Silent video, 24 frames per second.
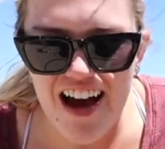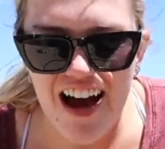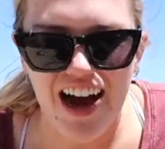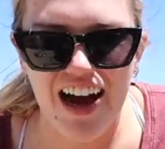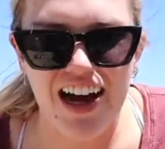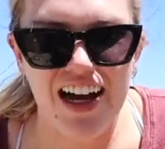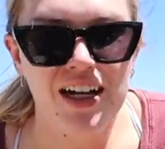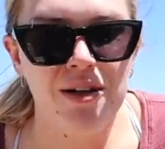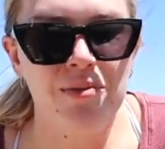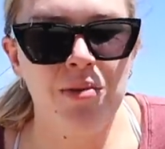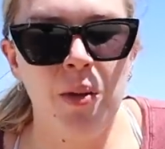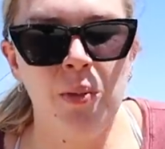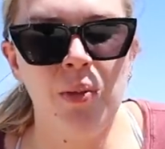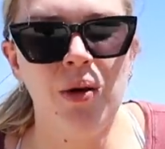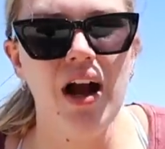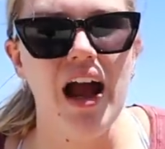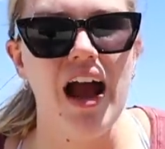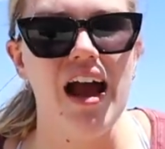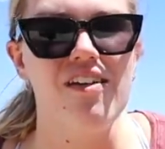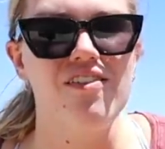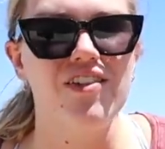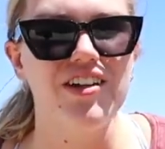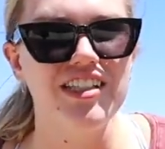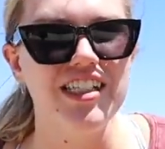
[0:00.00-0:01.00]
I
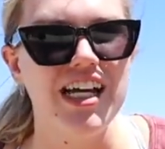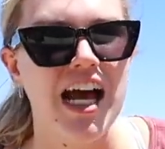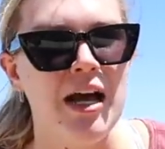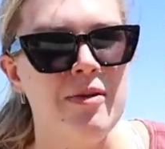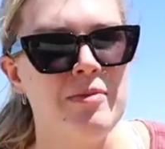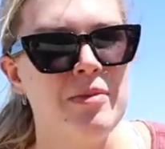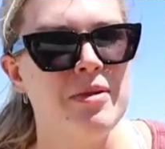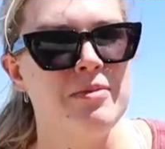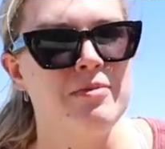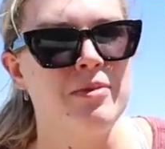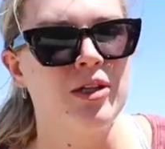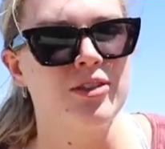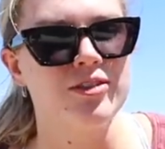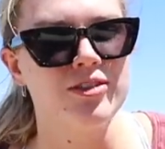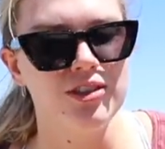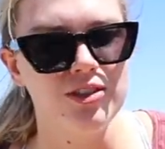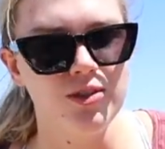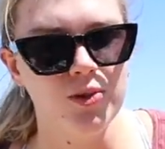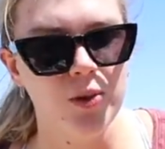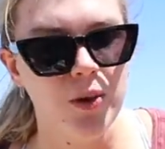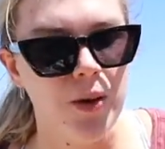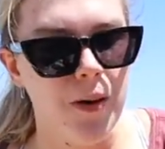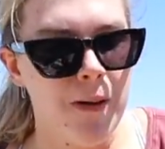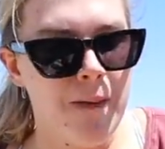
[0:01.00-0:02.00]
remember every time in
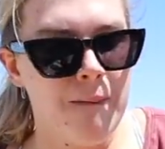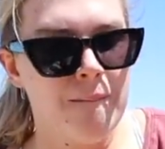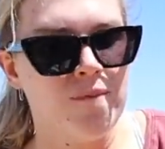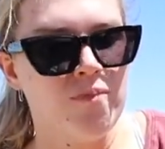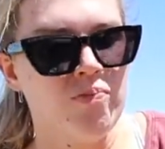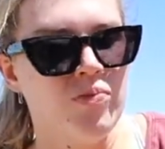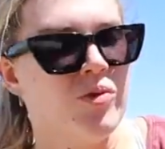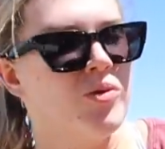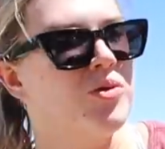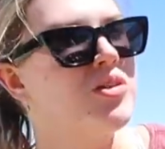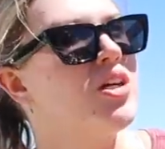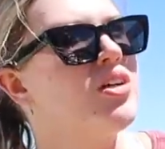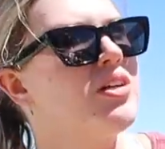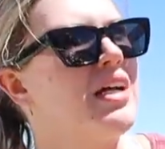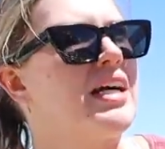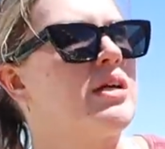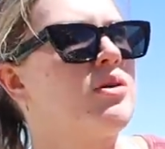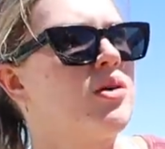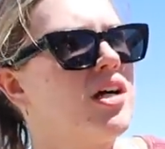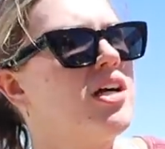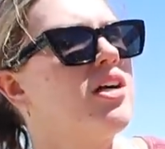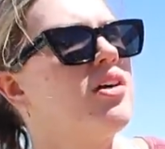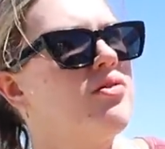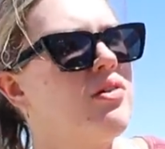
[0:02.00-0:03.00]
middle school when they're
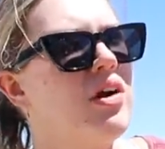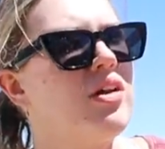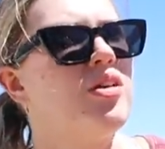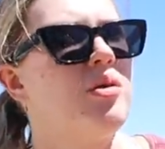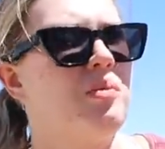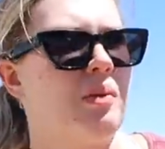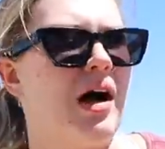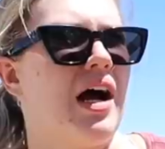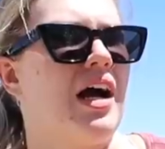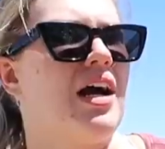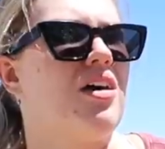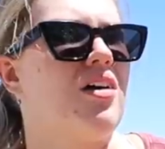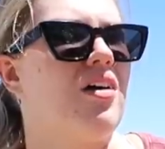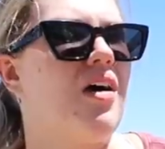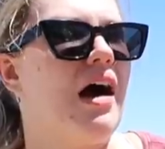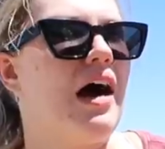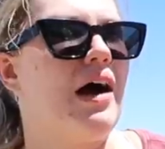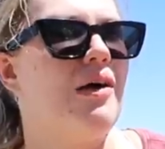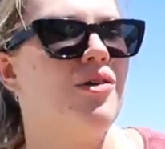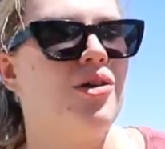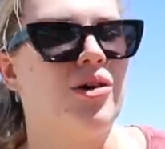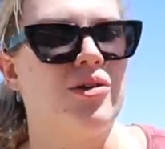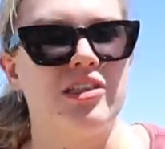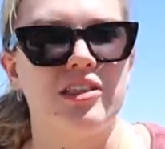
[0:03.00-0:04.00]
like, we're gonna run the
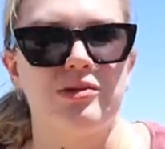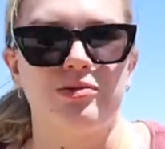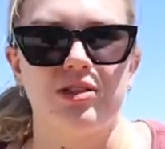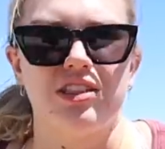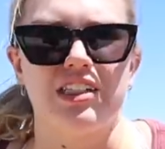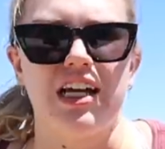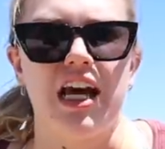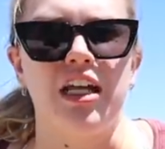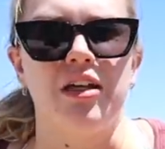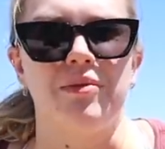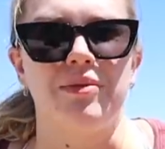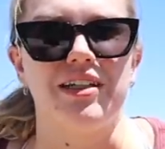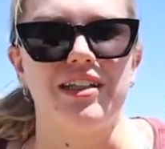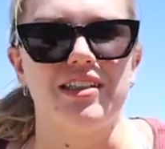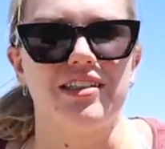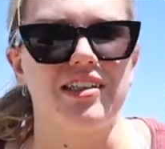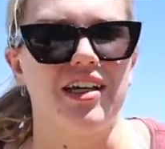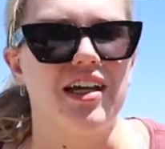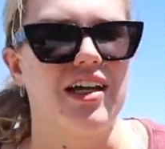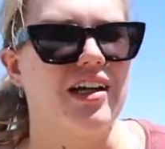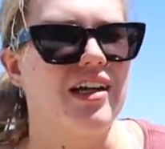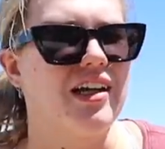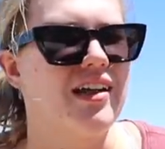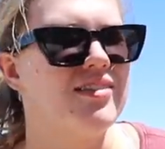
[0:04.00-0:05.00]
mile, I would always pretend to
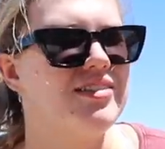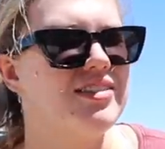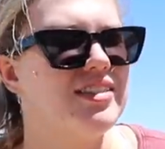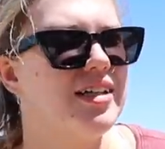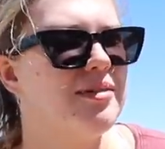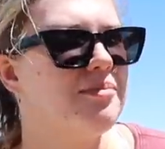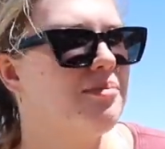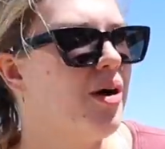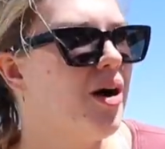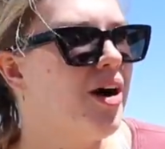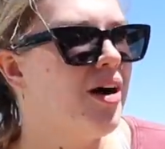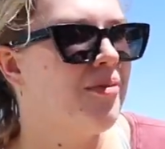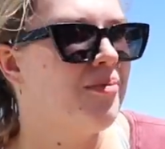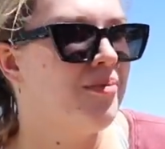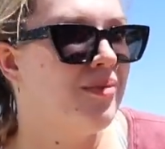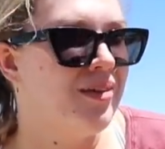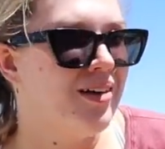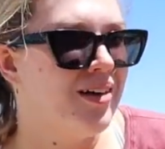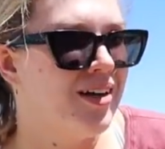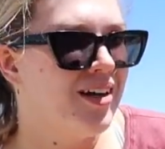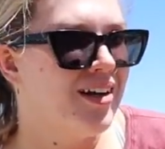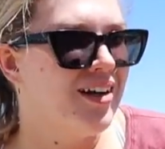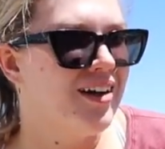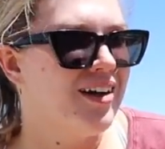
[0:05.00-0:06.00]
be sick. I was like,
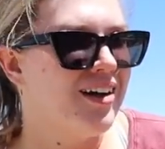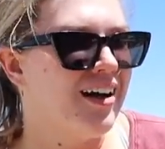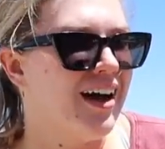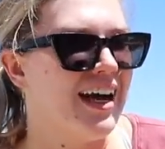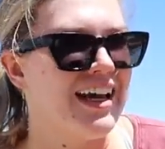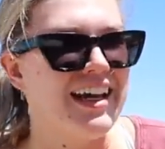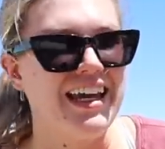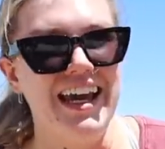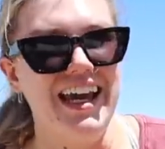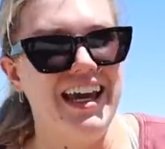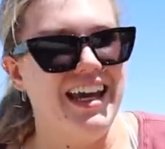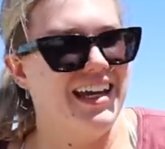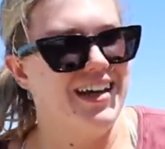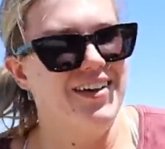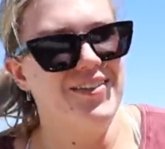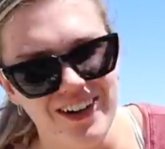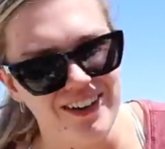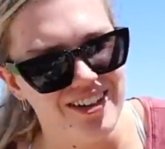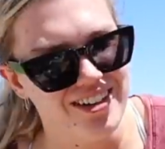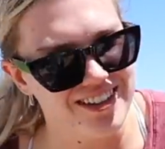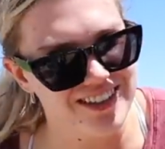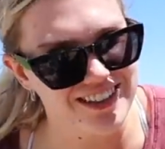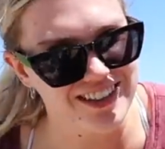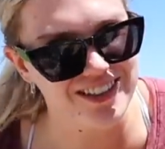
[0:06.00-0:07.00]
Mom, I
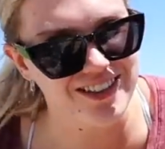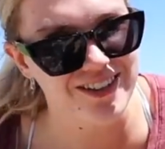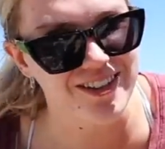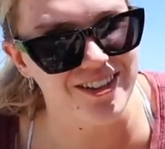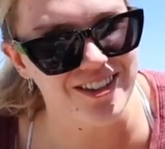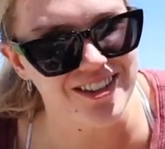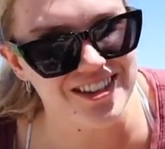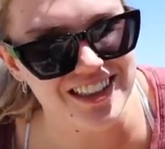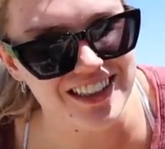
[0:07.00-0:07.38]
can't go to school